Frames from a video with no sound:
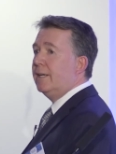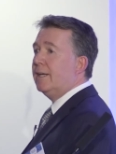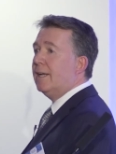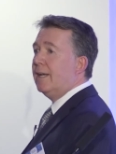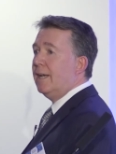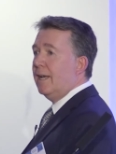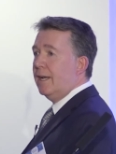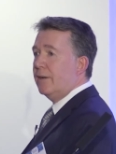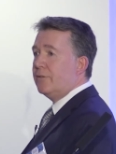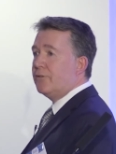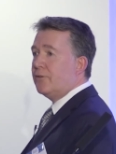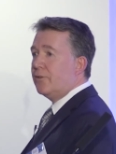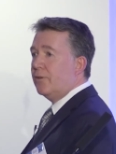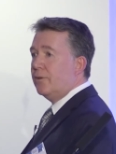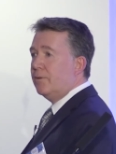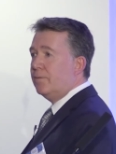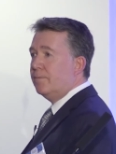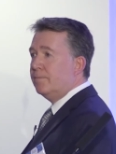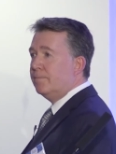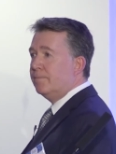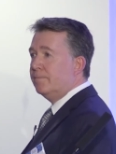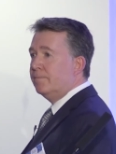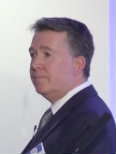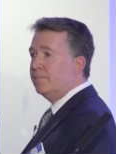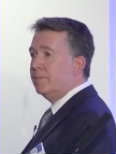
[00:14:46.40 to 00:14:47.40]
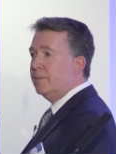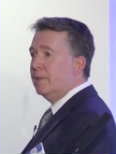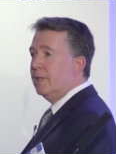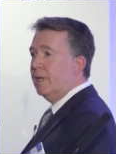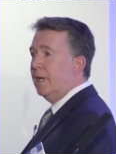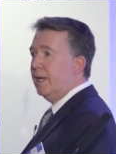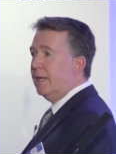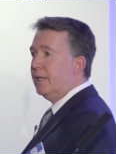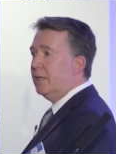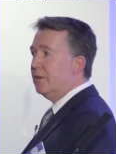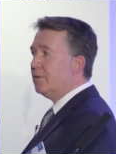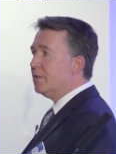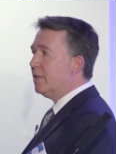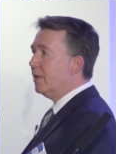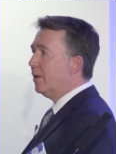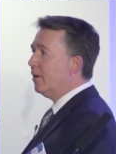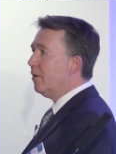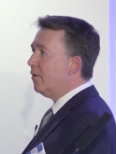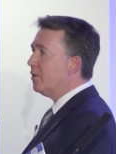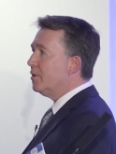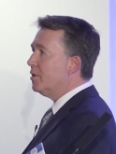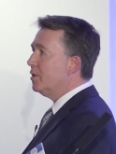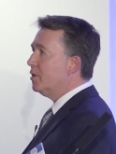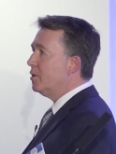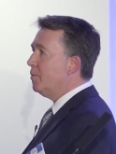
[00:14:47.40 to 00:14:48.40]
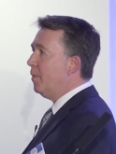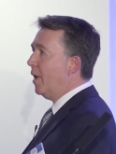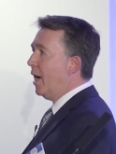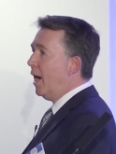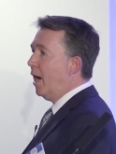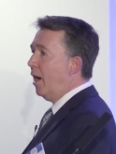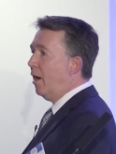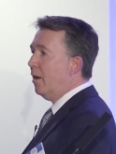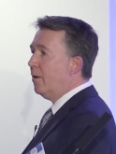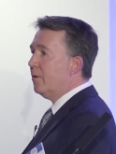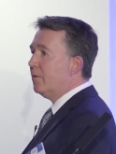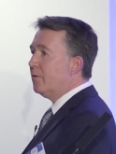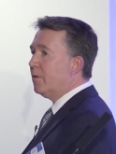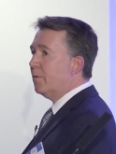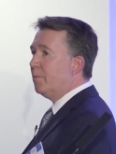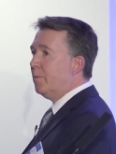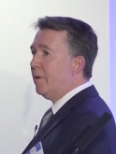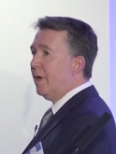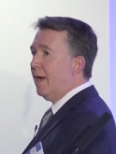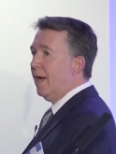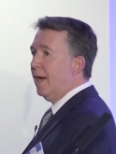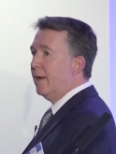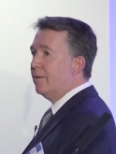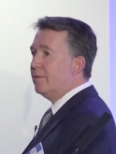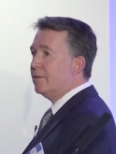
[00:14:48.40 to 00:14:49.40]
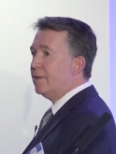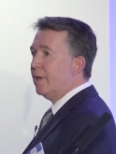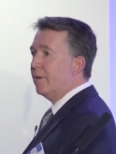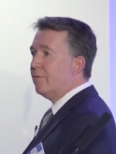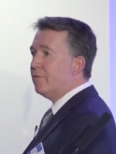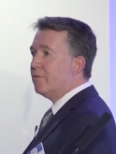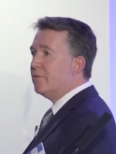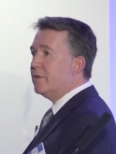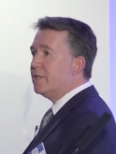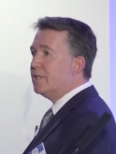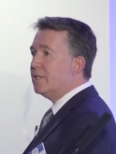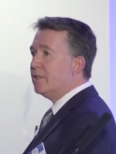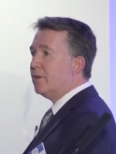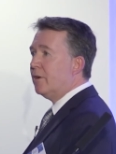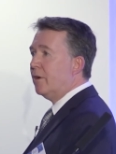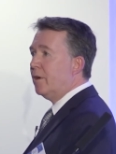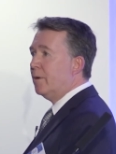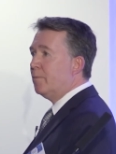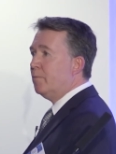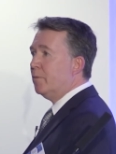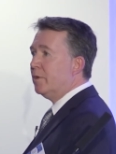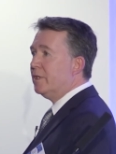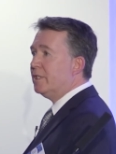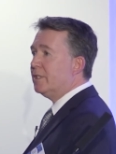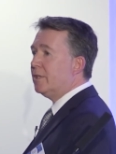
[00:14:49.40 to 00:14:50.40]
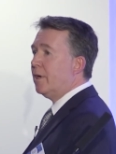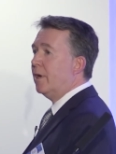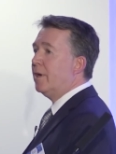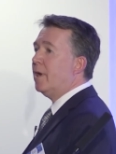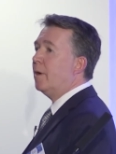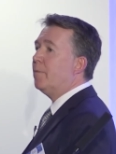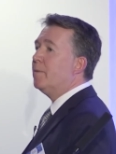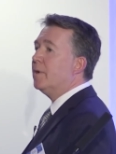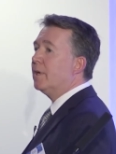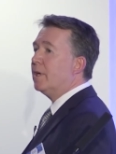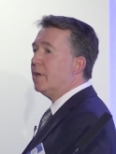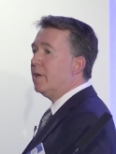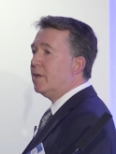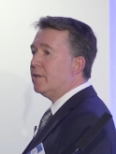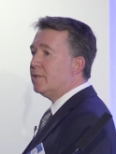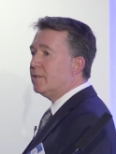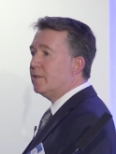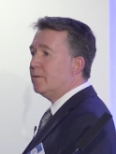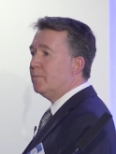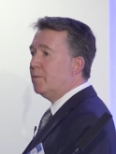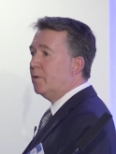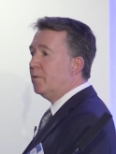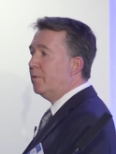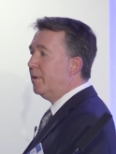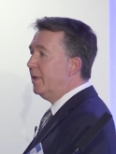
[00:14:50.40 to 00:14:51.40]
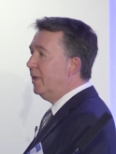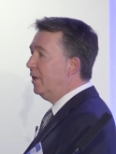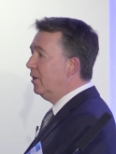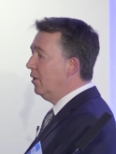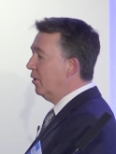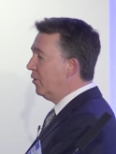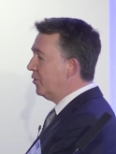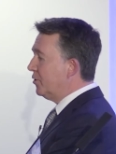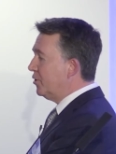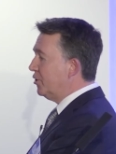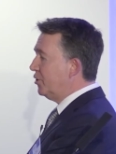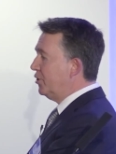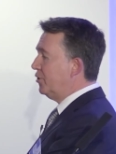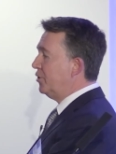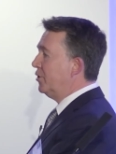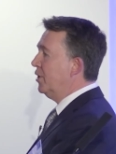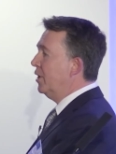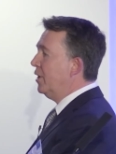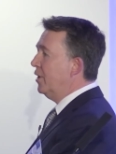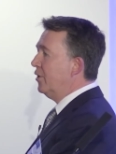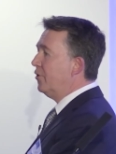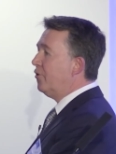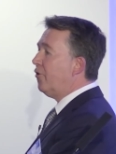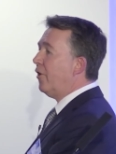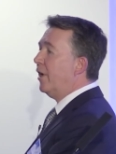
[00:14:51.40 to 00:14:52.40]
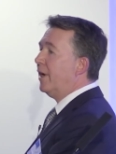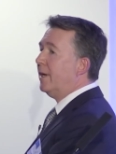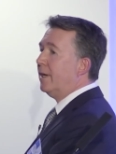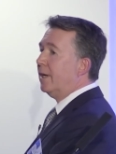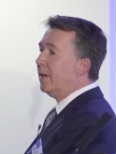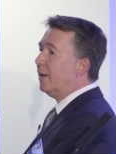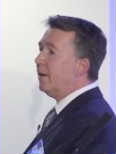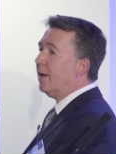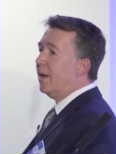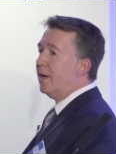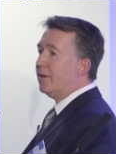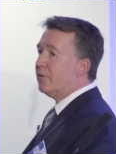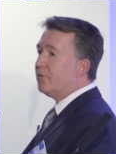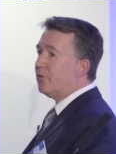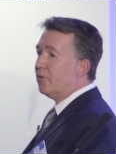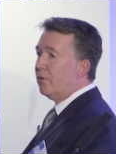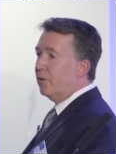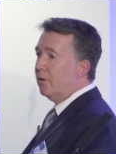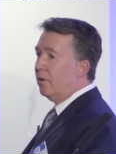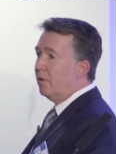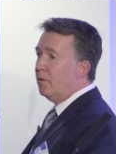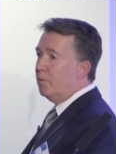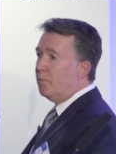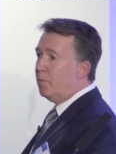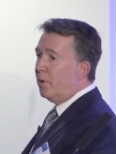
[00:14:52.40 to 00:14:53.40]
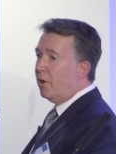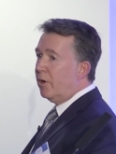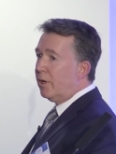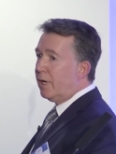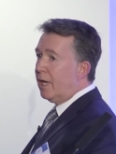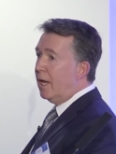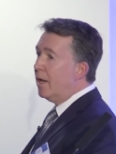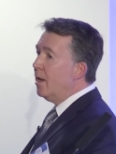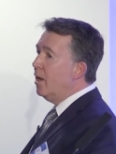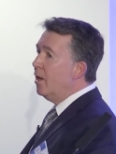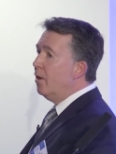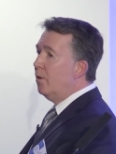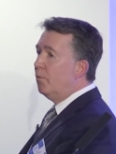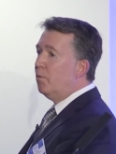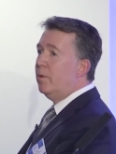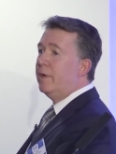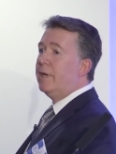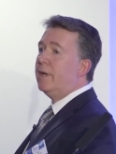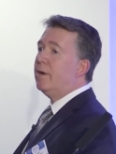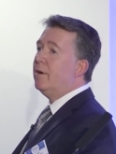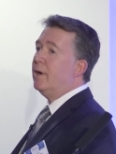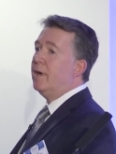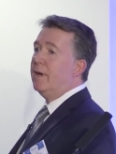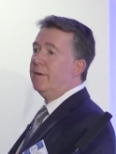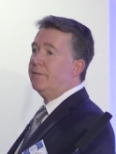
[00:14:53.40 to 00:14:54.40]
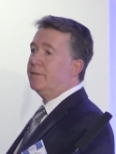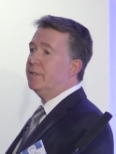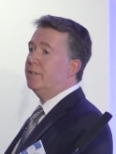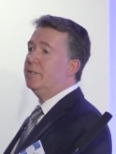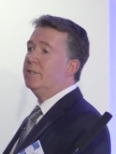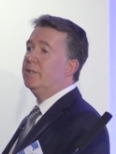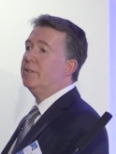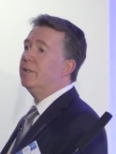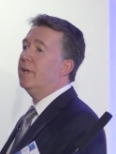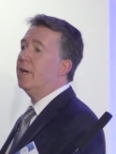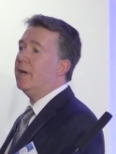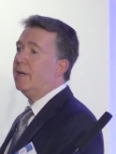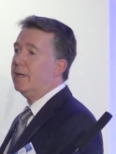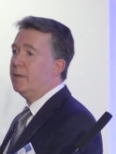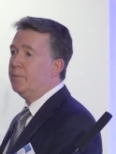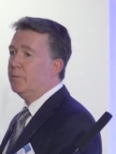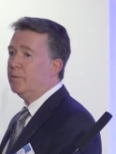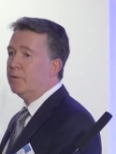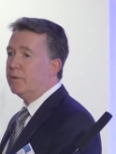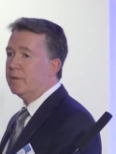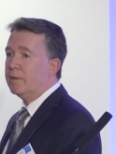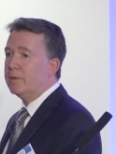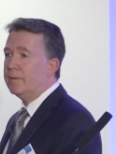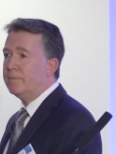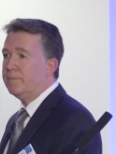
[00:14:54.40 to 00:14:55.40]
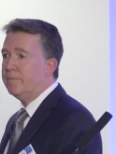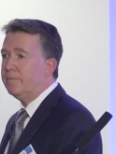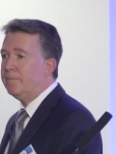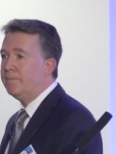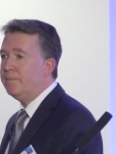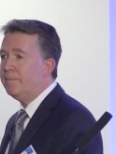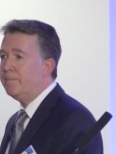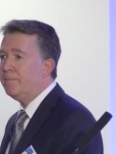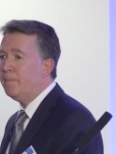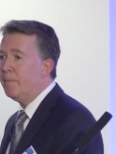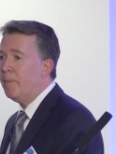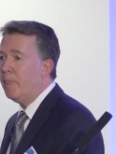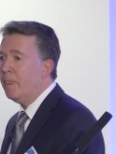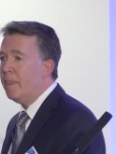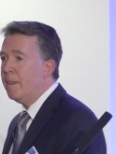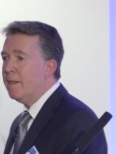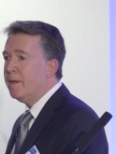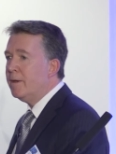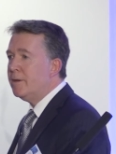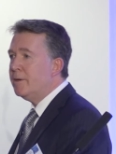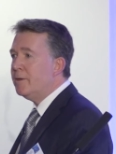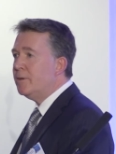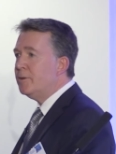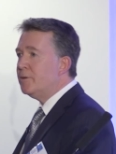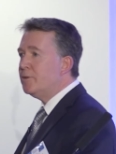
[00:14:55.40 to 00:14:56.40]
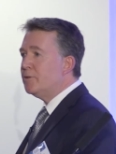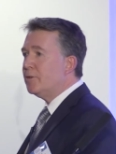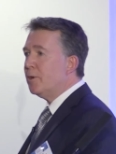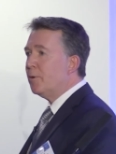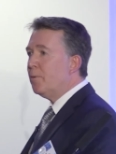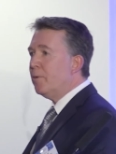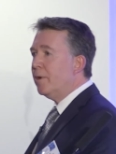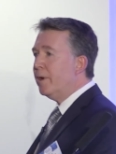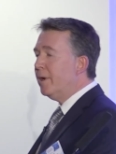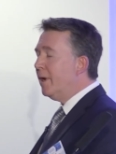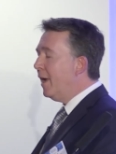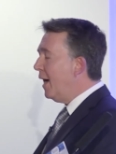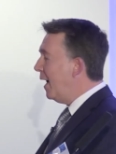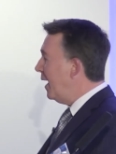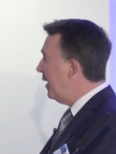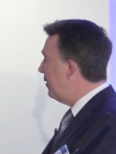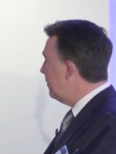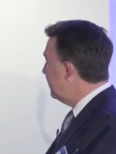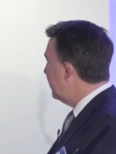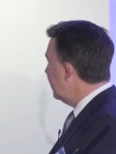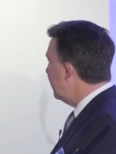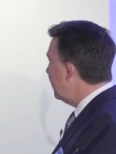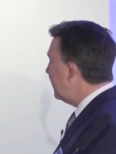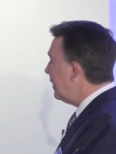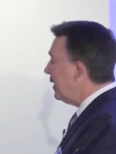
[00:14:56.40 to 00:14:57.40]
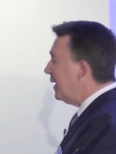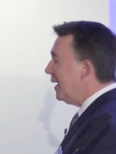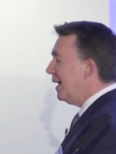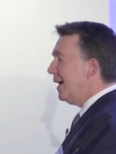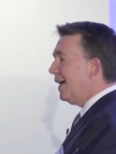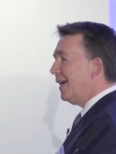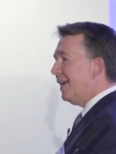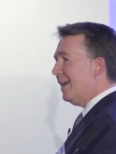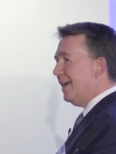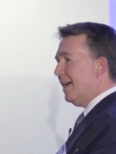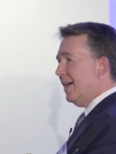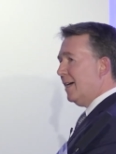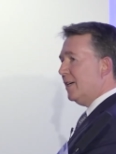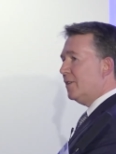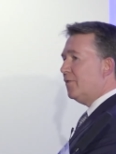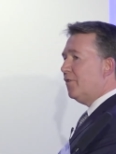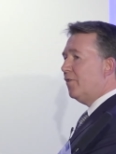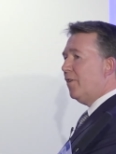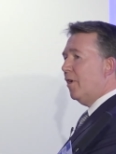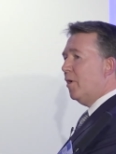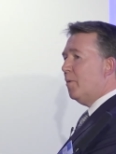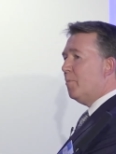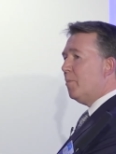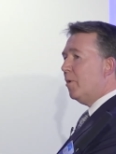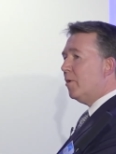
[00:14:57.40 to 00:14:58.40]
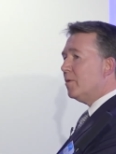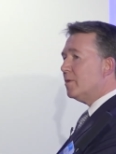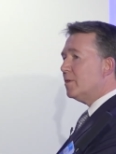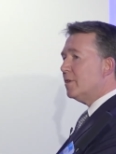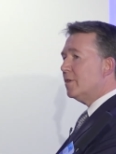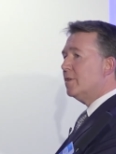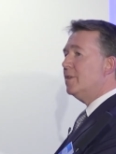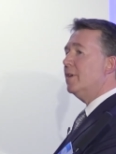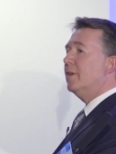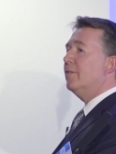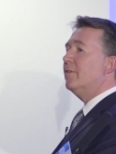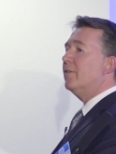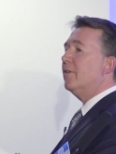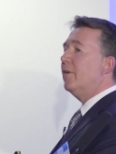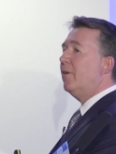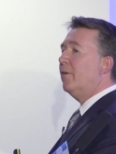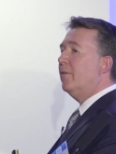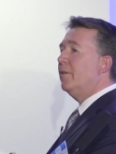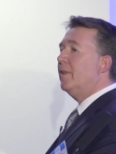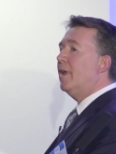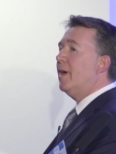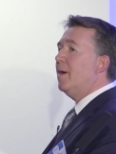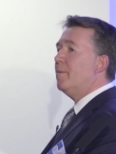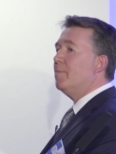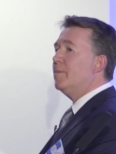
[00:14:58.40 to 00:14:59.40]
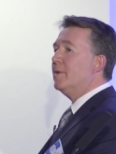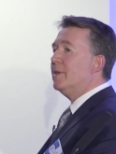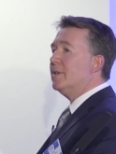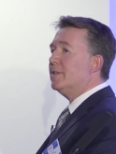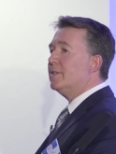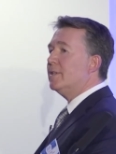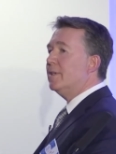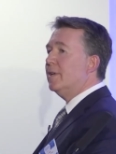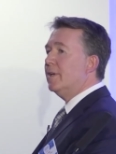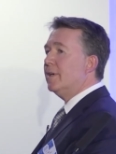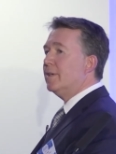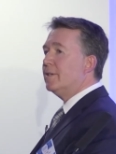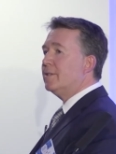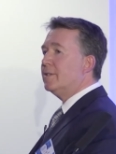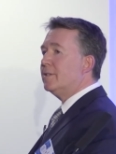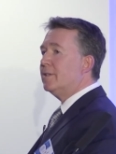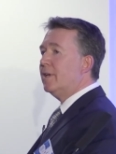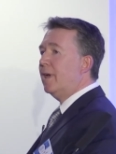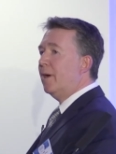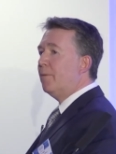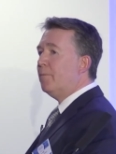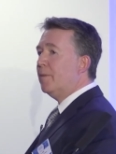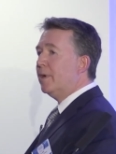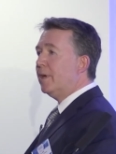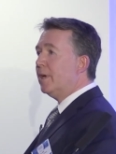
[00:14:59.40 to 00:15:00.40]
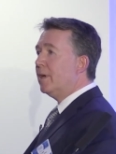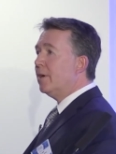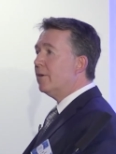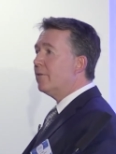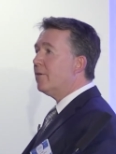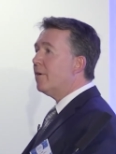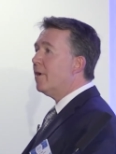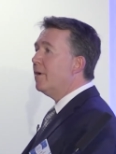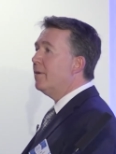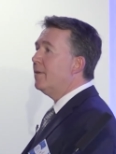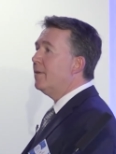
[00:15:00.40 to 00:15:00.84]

collateral. It usually costs us about one hundred pounds every time we sign up a customer. We lodge trading collateral on the market. We don't have to do that anymore. So we're now cash flow positive on that business, and we can grow